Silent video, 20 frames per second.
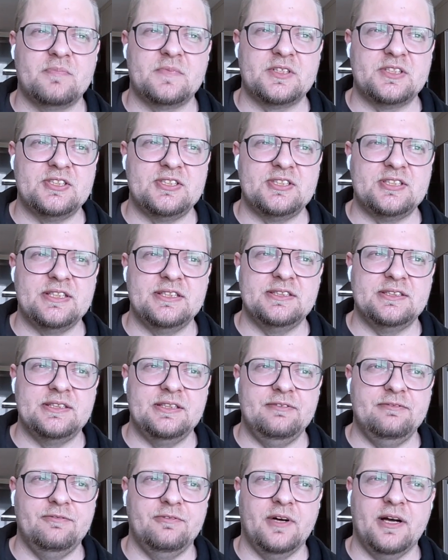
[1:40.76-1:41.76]

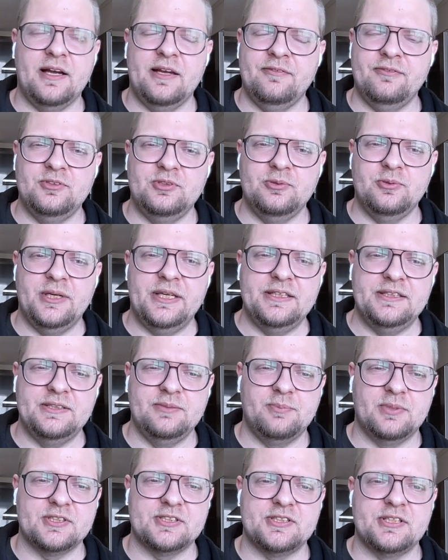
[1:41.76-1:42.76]
65 to
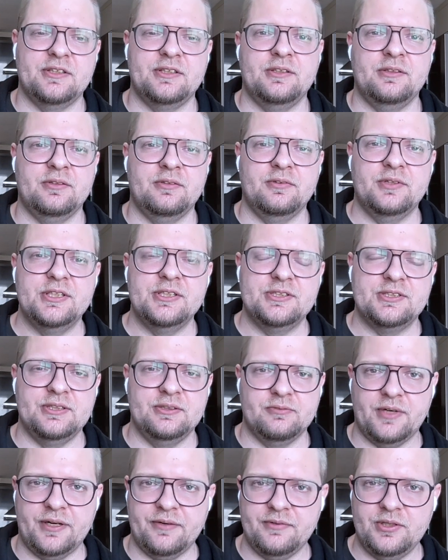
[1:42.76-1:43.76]
80% increase
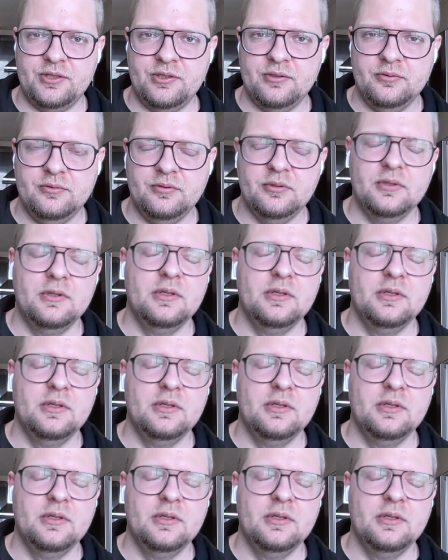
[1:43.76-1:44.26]
in revenue,